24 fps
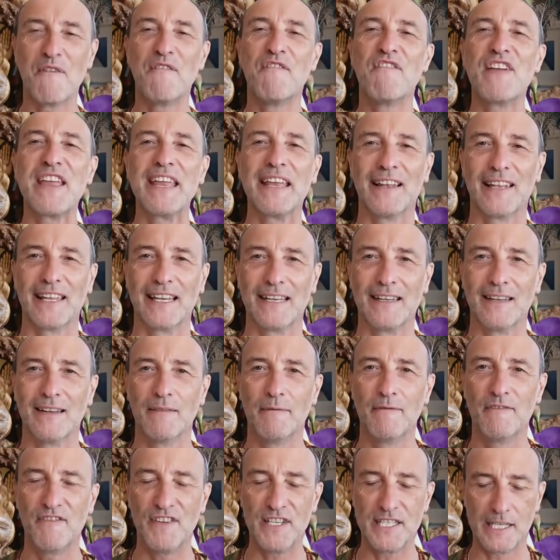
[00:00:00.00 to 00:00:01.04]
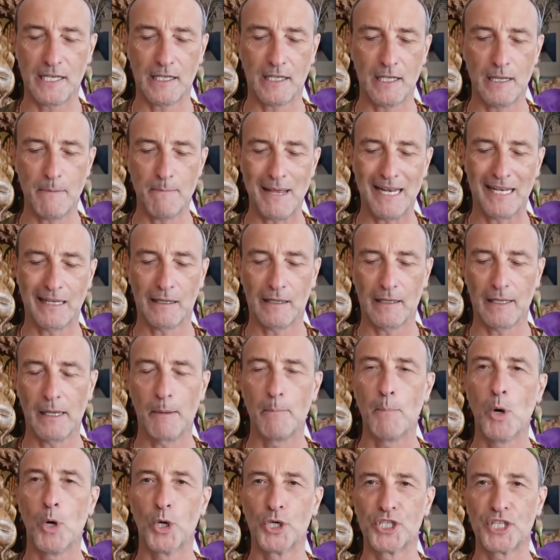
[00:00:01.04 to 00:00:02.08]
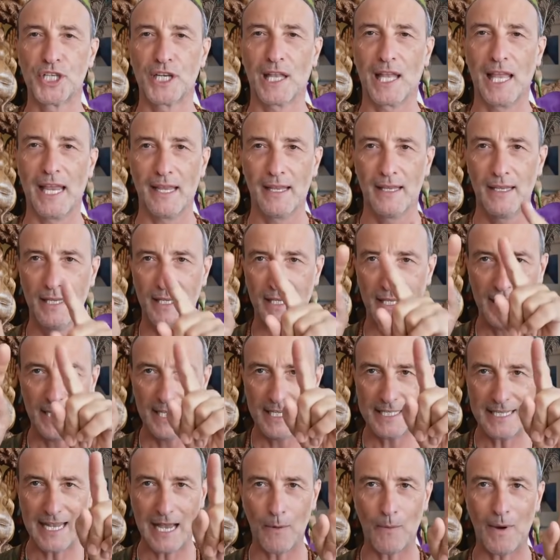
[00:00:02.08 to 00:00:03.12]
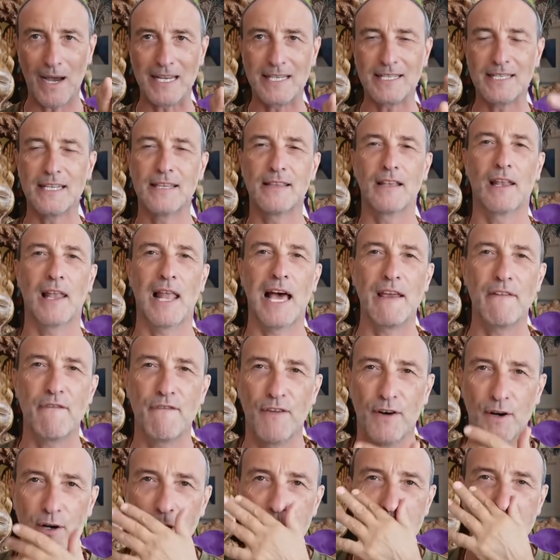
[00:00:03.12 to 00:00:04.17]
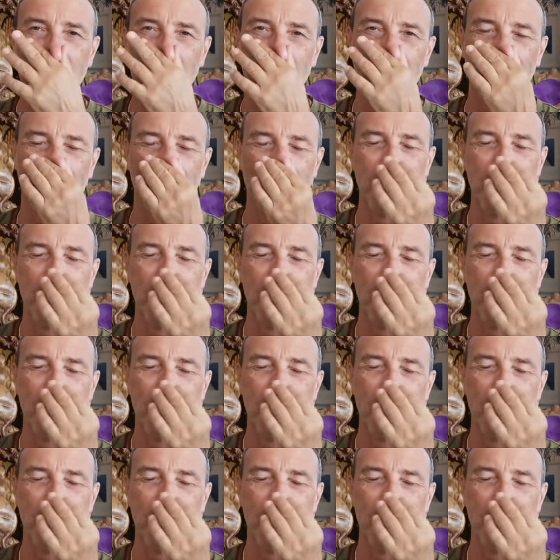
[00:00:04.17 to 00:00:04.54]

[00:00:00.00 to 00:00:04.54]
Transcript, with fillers: you're feeling, physically, mentally, emotionally, is how I see the life force.